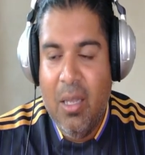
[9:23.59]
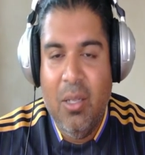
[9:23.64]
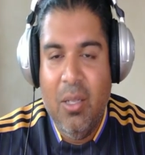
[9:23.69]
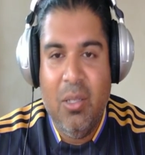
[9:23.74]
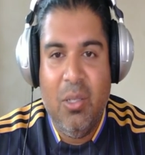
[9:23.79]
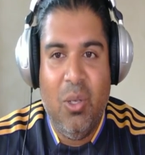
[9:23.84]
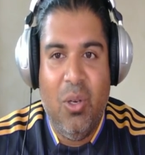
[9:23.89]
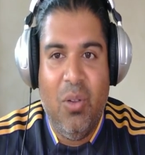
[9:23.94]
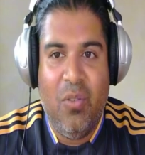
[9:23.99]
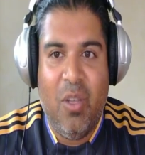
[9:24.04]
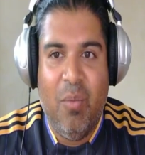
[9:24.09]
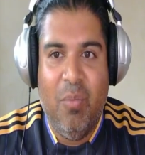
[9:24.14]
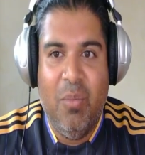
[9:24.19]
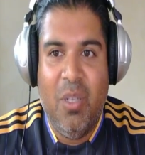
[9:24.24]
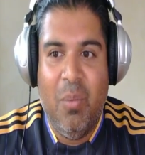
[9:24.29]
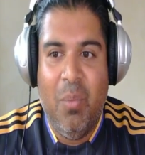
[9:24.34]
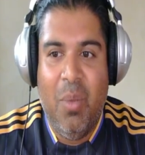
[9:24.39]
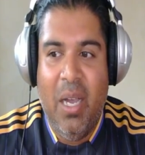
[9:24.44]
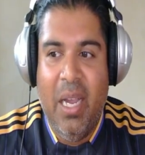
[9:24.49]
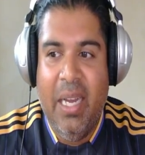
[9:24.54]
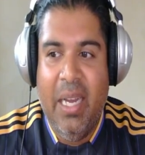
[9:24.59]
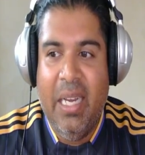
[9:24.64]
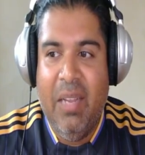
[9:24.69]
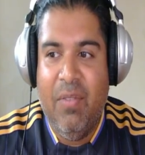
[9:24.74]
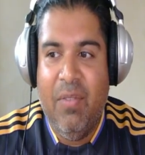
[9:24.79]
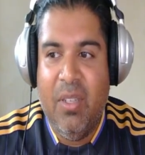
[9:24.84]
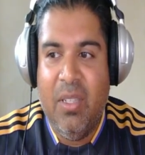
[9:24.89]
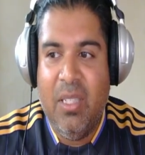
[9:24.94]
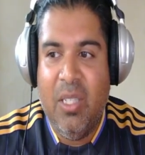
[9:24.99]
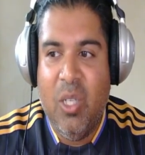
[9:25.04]
sort of come to mind,
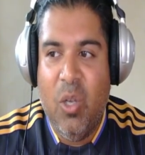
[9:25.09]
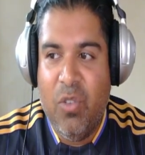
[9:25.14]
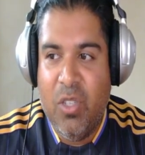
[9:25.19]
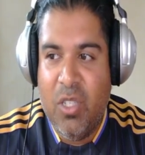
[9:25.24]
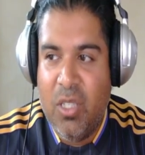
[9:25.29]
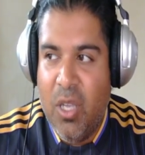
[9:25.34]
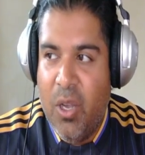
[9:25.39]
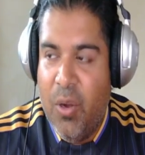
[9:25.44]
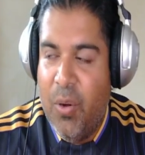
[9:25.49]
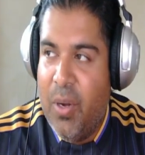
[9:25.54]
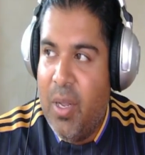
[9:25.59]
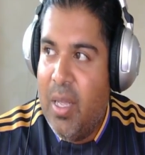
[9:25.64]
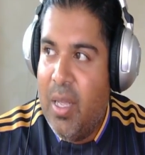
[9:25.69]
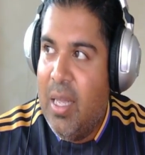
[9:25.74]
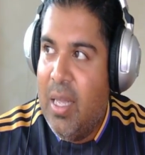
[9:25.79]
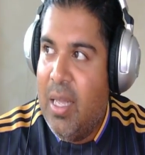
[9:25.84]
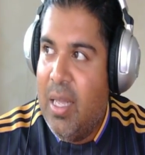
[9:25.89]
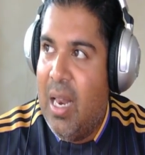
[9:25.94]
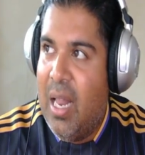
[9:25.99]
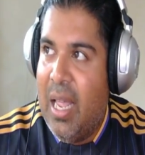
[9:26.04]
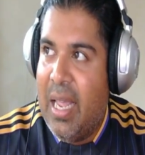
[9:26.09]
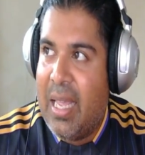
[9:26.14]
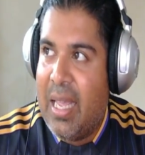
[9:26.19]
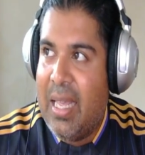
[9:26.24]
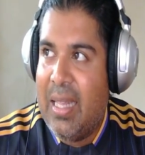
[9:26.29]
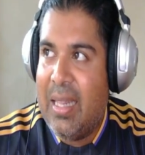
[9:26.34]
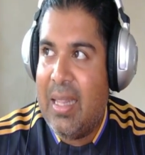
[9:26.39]
even Silverstone. Like,